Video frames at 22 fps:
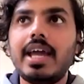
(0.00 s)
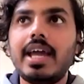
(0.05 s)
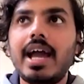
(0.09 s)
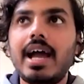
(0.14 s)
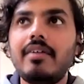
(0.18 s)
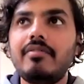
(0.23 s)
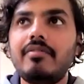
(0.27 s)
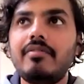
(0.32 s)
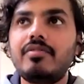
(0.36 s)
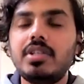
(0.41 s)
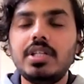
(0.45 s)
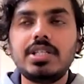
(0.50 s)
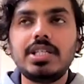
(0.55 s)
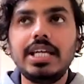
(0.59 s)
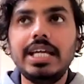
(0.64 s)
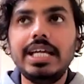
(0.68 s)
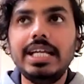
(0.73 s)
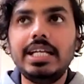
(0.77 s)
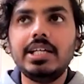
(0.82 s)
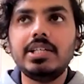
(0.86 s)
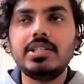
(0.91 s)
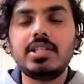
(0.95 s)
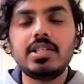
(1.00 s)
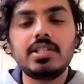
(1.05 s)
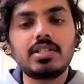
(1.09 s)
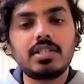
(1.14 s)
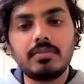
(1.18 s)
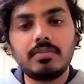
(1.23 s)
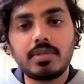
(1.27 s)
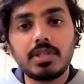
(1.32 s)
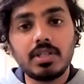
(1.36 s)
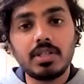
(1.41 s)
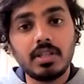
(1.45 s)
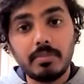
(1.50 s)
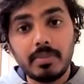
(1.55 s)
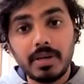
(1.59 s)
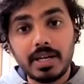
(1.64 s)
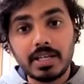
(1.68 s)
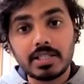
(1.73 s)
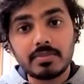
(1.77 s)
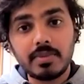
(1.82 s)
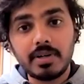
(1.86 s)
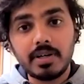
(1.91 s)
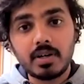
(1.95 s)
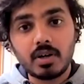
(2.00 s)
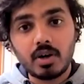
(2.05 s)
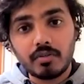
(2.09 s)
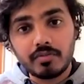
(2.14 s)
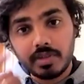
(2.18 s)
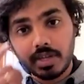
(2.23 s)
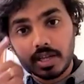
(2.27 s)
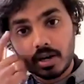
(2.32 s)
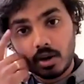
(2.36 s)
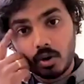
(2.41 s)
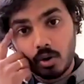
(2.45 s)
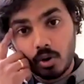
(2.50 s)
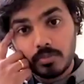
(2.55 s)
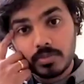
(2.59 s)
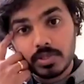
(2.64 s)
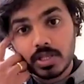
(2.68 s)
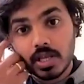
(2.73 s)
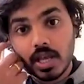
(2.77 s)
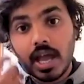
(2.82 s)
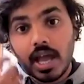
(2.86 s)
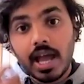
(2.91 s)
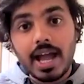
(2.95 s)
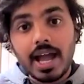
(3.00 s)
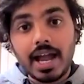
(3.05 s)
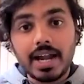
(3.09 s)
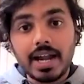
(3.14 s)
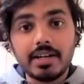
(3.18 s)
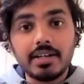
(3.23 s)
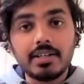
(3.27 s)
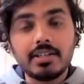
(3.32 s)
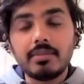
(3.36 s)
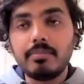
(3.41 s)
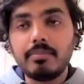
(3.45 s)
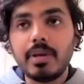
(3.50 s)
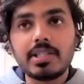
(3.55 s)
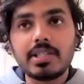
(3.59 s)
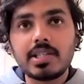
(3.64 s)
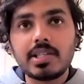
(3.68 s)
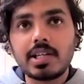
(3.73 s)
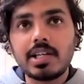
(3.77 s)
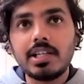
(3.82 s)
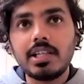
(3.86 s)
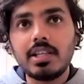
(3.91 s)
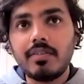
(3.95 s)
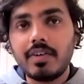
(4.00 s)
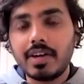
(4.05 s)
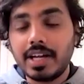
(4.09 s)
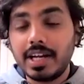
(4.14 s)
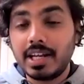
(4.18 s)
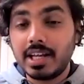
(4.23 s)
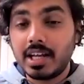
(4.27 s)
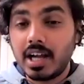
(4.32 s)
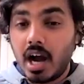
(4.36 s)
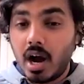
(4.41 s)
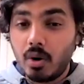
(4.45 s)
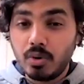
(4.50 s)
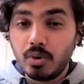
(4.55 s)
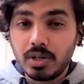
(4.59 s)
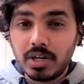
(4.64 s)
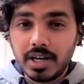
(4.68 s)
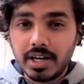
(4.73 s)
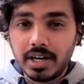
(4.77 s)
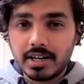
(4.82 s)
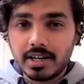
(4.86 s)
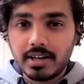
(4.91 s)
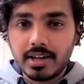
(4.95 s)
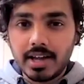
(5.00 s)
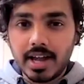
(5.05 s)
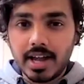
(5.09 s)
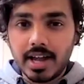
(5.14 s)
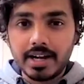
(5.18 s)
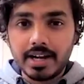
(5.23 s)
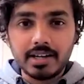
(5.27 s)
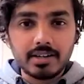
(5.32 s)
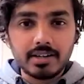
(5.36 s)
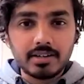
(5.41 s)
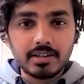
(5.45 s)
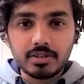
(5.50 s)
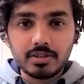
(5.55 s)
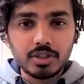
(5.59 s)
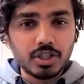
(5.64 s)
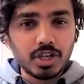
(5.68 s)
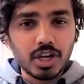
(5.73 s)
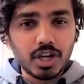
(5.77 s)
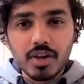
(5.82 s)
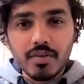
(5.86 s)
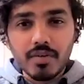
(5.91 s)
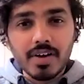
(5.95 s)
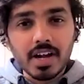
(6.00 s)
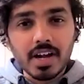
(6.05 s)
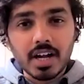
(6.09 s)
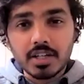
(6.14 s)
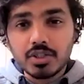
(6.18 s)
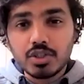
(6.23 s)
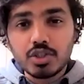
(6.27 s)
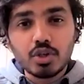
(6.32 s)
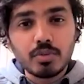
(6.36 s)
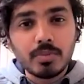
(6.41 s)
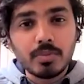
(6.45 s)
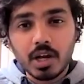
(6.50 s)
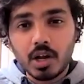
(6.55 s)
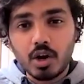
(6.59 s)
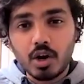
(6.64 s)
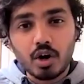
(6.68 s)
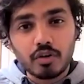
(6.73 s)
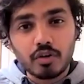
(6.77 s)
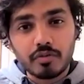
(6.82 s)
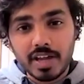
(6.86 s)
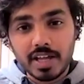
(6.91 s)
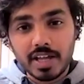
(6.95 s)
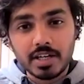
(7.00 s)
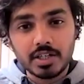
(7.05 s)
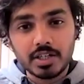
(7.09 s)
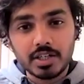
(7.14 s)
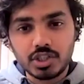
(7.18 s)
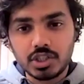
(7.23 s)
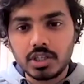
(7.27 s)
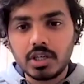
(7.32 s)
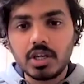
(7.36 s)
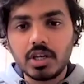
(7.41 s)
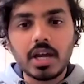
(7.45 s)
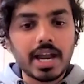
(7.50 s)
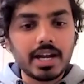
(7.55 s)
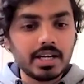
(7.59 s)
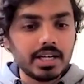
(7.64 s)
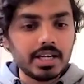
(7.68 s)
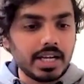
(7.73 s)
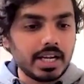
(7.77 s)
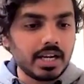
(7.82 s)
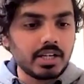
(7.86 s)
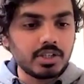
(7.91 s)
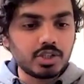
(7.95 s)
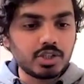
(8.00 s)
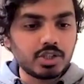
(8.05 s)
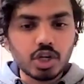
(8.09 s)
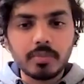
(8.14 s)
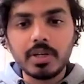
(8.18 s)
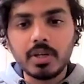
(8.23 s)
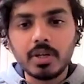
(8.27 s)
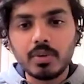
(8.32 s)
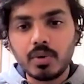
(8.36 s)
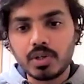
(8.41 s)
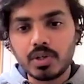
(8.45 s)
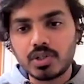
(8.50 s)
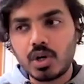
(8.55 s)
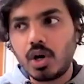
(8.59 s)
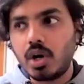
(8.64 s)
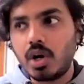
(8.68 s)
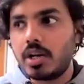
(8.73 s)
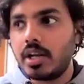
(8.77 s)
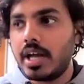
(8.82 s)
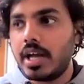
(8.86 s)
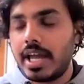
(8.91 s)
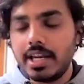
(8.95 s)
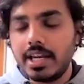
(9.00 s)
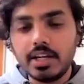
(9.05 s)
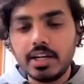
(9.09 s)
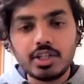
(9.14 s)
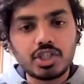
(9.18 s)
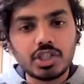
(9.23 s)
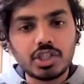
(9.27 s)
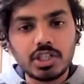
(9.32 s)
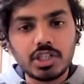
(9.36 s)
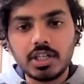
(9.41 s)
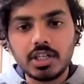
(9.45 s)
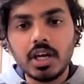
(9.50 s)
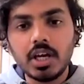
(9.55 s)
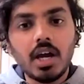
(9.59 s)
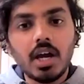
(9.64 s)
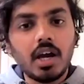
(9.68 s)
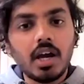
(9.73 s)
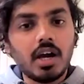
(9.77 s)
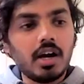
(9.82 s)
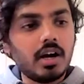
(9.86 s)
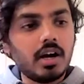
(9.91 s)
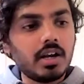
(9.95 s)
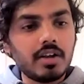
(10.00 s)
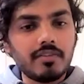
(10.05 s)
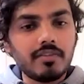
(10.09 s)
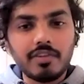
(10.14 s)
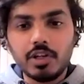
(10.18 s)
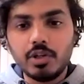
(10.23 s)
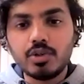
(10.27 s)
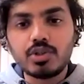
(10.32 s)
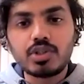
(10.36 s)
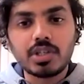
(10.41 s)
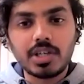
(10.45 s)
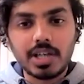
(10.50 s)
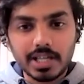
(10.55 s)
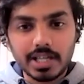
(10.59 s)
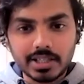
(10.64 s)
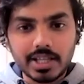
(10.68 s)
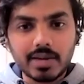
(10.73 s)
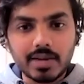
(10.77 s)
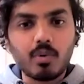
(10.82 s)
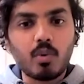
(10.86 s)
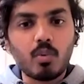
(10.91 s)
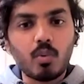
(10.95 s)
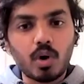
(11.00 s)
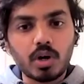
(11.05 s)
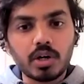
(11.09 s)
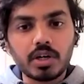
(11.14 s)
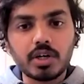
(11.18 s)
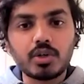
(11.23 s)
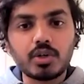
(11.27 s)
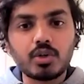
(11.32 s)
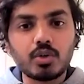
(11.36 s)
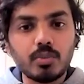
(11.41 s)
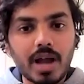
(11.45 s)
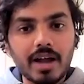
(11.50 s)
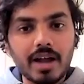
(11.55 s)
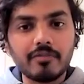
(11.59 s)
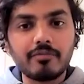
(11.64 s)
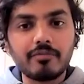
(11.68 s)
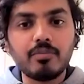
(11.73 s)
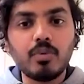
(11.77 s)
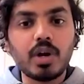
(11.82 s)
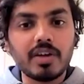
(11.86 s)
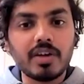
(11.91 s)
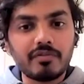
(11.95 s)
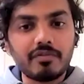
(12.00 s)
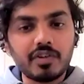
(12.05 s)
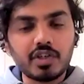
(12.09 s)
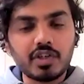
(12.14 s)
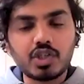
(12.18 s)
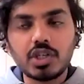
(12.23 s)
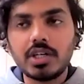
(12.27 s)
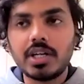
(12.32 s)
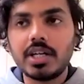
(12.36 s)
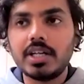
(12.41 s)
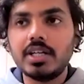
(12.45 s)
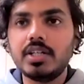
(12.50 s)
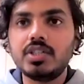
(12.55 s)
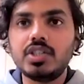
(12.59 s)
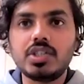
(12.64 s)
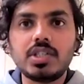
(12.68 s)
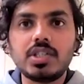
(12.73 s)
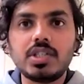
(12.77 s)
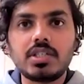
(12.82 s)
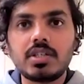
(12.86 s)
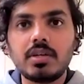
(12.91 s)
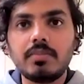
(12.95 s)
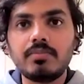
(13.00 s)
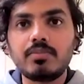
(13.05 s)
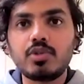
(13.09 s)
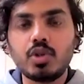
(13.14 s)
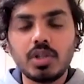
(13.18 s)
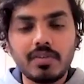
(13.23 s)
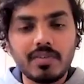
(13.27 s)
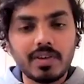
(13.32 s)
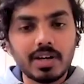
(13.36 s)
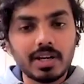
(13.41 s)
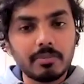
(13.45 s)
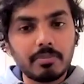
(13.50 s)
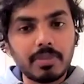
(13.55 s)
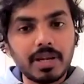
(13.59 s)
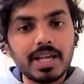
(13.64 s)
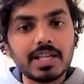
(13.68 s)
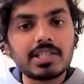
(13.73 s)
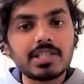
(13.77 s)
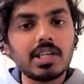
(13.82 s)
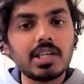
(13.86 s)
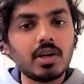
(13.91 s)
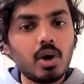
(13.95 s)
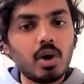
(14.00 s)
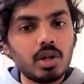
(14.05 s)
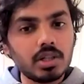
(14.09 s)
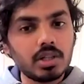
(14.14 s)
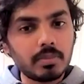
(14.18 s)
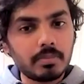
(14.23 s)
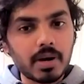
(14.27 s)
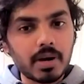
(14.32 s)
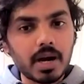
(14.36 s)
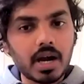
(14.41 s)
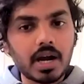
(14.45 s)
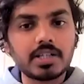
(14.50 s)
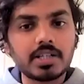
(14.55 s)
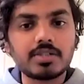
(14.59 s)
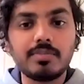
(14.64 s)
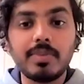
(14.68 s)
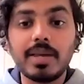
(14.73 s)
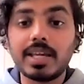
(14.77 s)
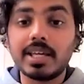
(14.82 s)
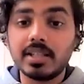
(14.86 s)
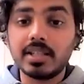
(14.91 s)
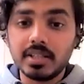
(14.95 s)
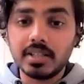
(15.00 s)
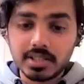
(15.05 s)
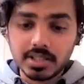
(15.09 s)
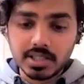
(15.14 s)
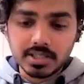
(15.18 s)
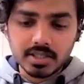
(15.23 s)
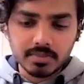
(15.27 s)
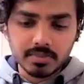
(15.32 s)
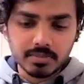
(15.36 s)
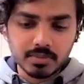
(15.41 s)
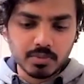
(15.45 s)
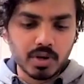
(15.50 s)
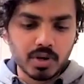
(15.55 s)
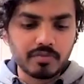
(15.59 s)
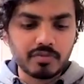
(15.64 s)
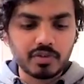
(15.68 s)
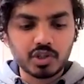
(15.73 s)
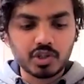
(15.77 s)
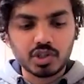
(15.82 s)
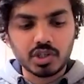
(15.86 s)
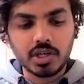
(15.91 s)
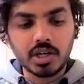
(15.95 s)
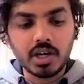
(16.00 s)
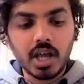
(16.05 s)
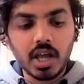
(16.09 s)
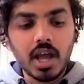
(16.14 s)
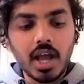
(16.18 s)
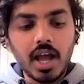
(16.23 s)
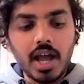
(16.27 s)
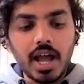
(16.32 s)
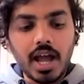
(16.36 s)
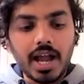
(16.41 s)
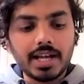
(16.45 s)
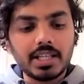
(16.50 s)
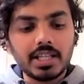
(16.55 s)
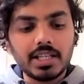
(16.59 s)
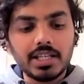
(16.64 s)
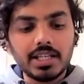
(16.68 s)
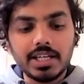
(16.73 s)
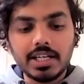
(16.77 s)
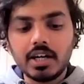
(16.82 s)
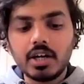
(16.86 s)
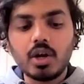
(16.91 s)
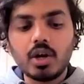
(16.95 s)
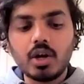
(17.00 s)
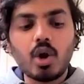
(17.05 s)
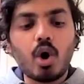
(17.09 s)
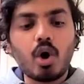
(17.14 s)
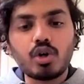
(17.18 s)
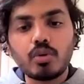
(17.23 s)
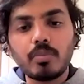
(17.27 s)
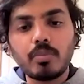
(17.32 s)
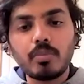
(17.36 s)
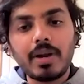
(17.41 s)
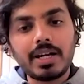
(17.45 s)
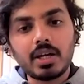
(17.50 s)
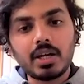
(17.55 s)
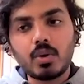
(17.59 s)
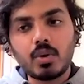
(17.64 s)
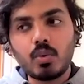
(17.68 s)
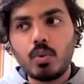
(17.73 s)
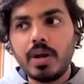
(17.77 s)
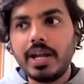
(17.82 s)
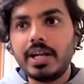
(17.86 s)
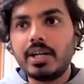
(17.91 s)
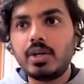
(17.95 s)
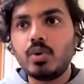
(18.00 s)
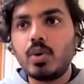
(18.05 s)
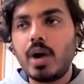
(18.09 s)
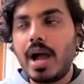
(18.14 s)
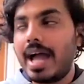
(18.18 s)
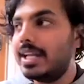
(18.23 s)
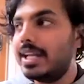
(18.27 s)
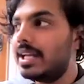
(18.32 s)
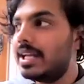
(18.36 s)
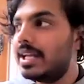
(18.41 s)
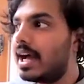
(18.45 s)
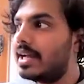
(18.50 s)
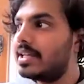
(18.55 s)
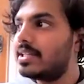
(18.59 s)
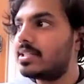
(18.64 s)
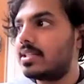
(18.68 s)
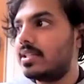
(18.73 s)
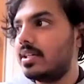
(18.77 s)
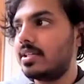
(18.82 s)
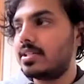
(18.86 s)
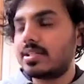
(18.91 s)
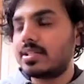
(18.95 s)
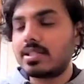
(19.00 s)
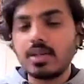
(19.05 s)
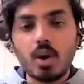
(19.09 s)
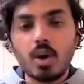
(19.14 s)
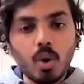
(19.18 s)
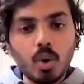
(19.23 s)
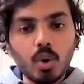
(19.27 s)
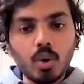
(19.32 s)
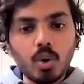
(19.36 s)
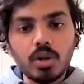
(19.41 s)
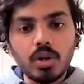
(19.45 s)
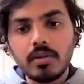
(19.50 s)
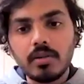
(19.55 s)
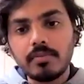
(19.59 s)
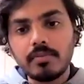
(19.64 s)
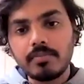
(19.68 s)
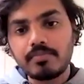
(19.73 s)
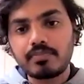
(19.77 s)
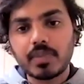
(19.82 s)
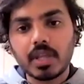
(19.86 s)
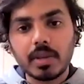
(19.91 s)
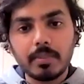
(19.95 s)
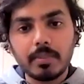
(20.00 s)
they have these heating systems in the basement of their homes, and basically they were getting outdated, and they were consuming a lot of energy. And Germany was on an energy revolution, like they wanted to have more efficient energy system, so they were replacing all the parts, making the systems more efficient. And they needed an automatic way to analyze these whole